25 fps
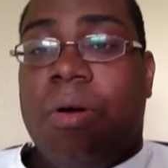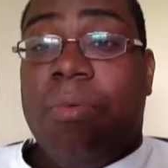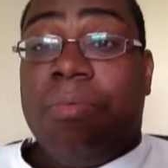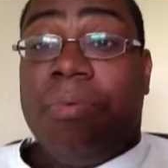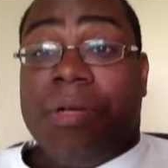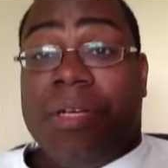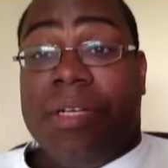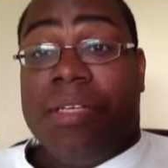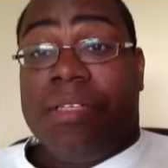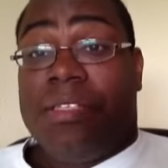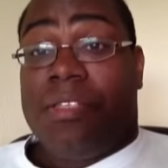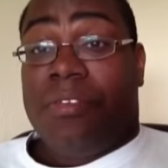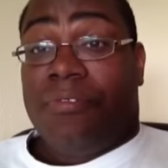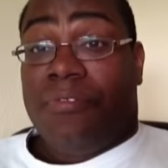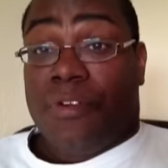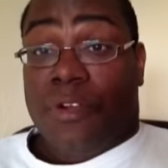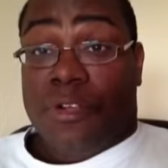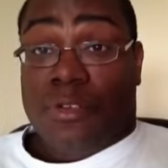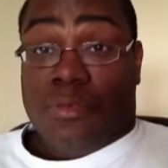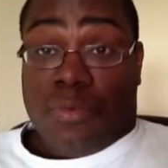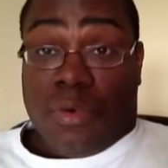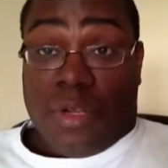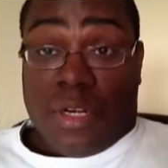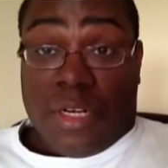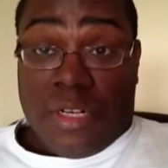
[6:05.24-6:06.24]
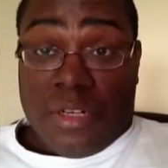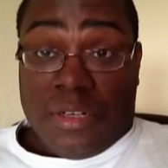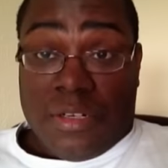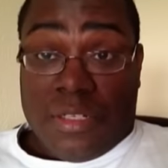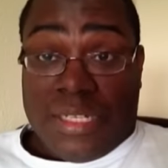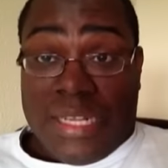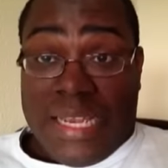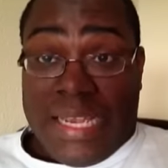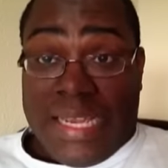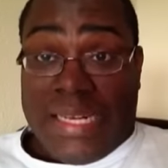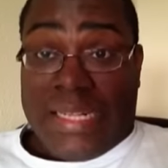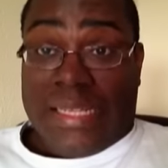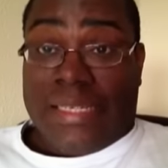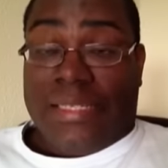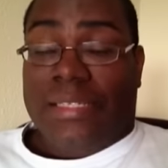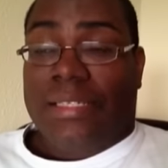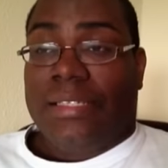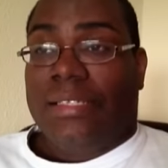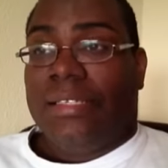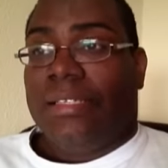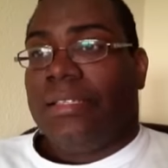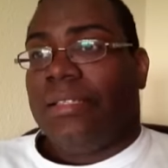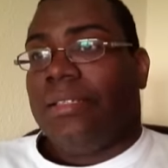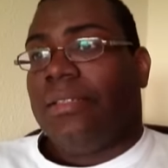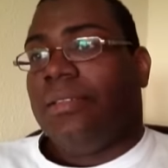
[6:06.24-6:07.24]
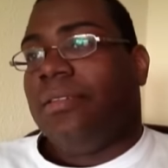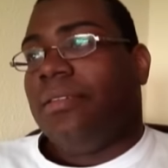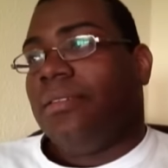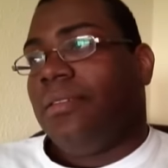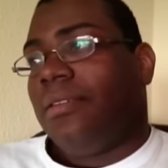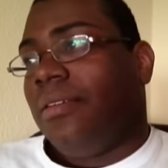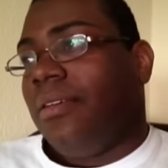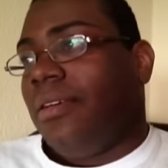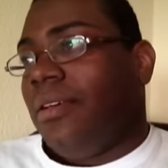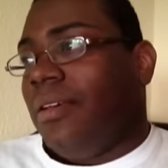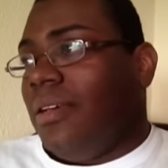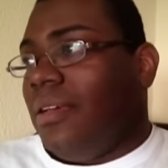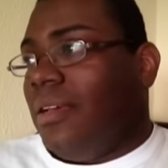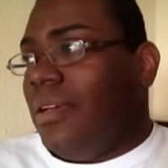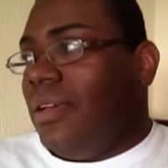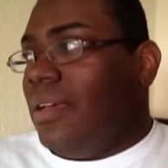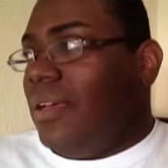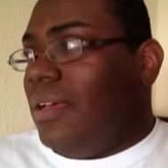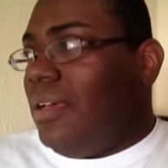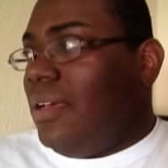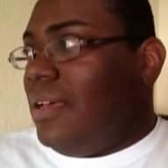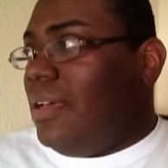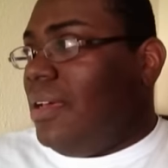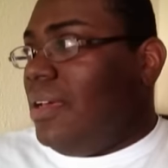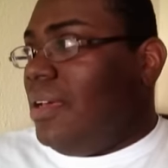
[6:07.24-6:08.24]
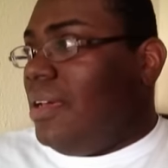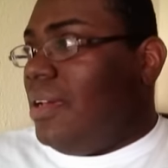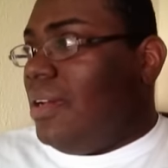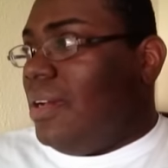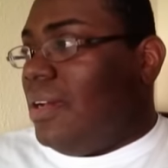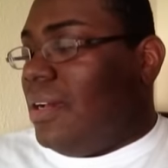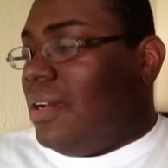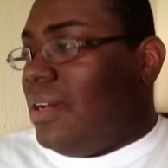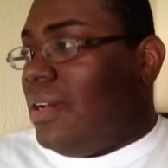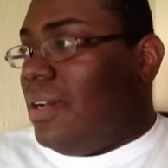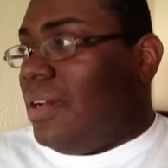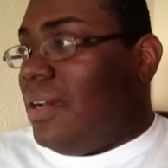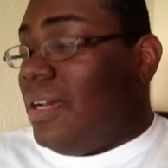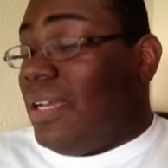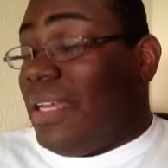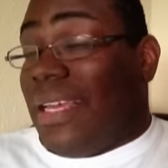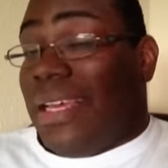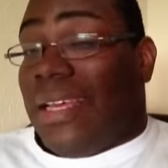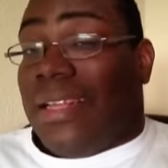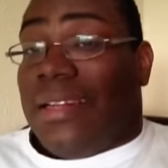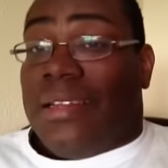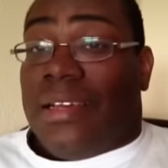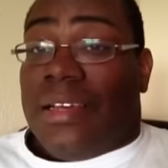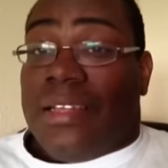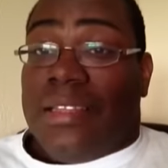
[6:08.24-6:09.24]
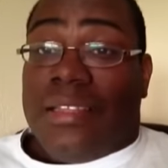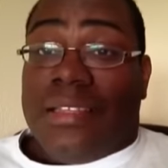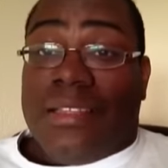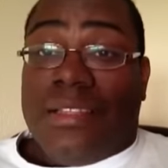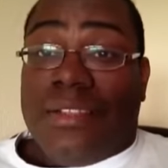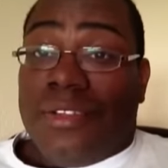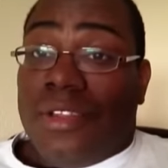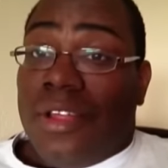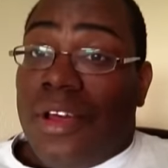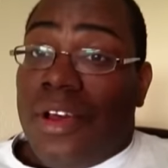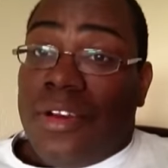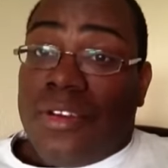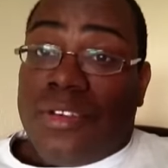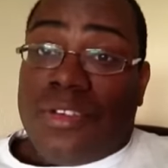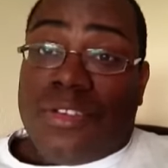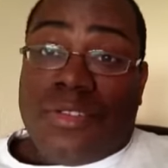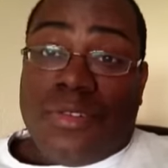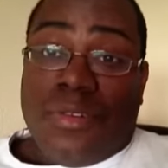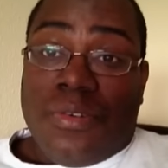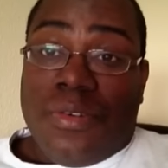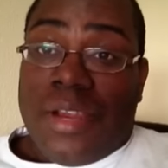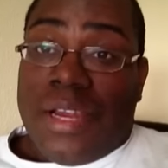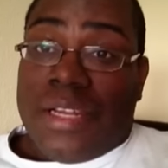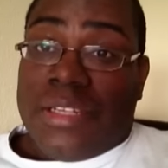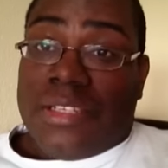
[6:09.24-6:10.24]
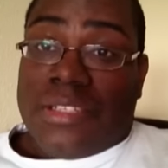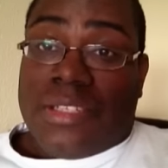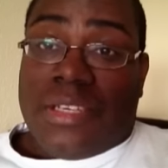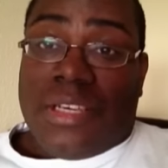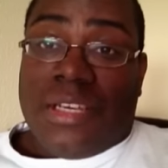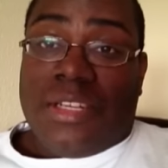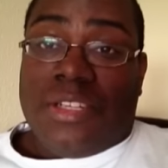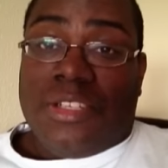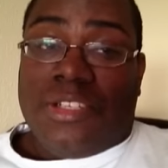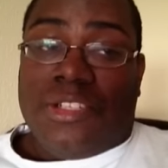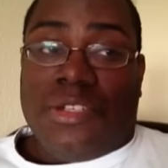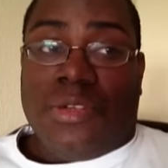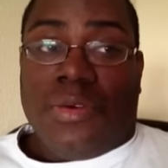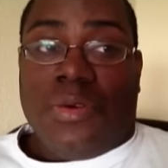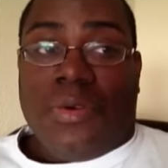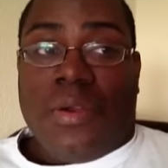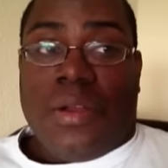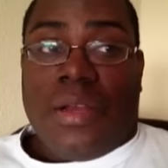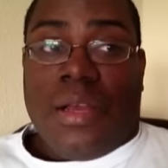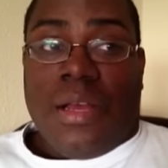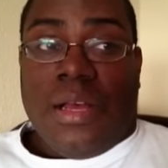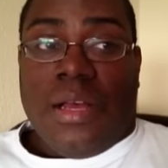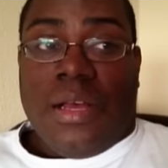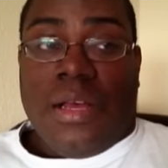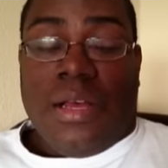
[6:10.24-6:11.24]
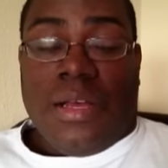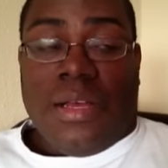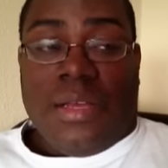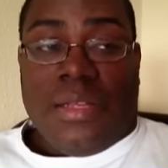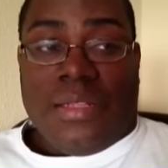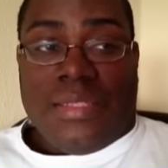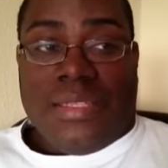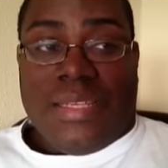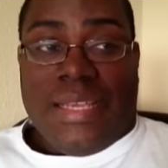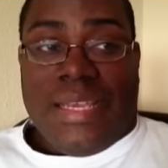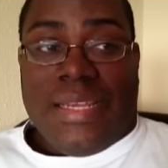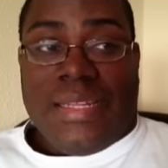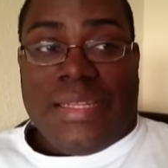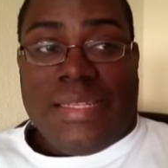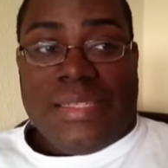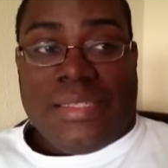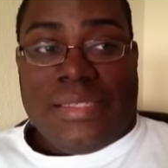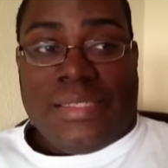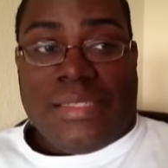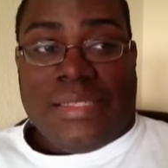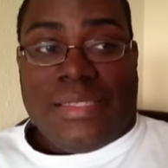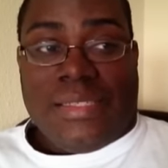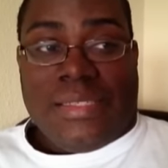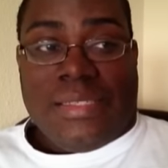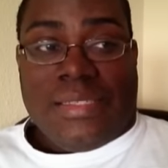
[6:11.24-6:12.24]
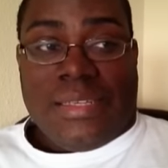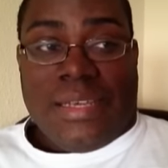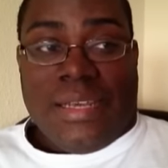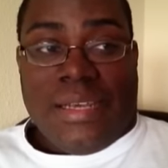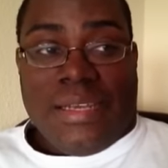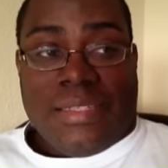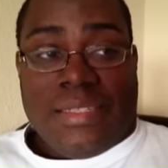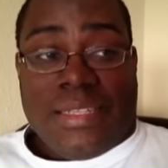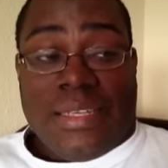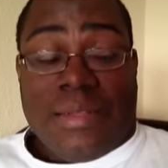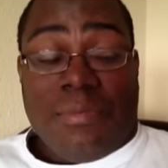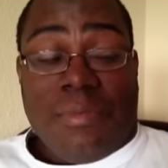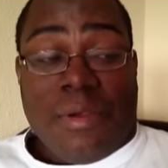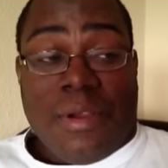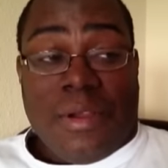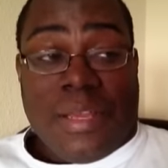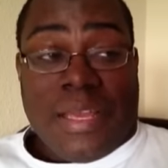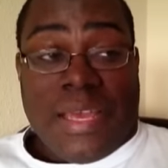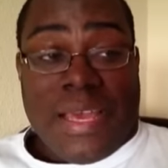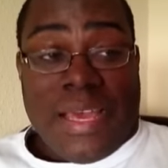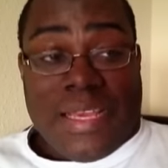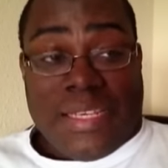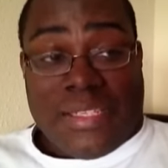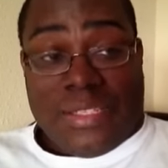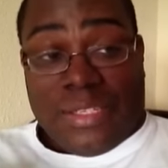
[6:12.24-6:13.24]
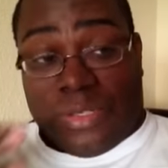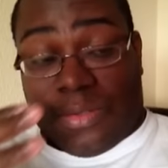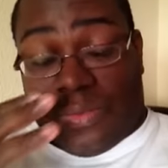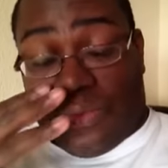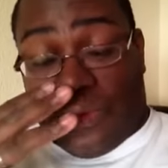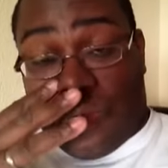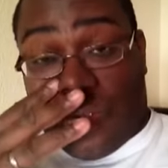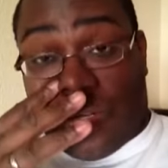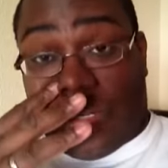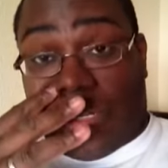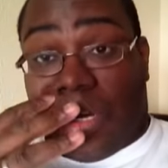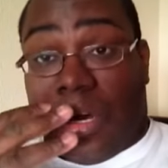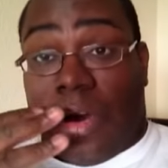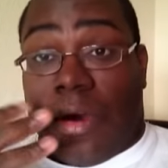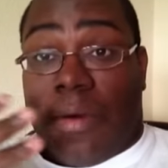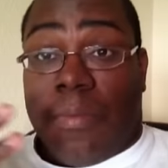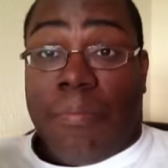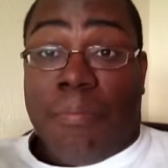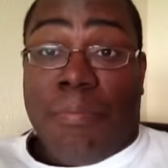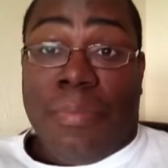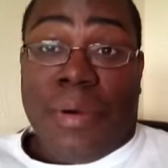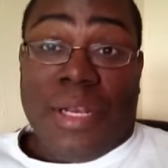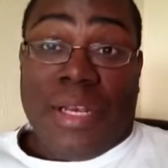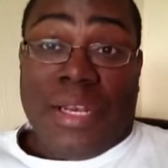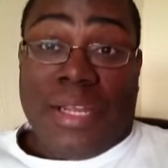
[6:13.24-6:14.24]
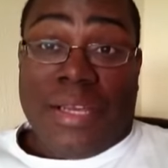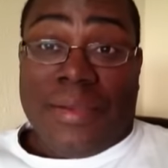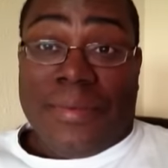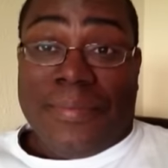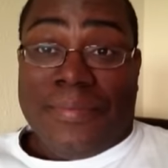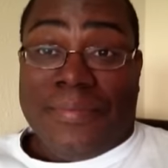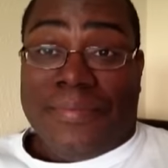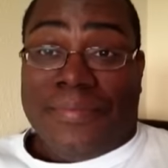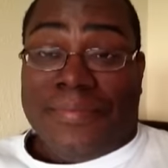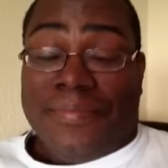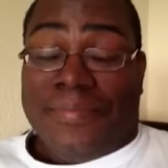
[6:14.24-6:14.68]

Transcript: What was the first word I learned? Danish. Again, another long story. I just cut it short. Denmark has this word called bulla.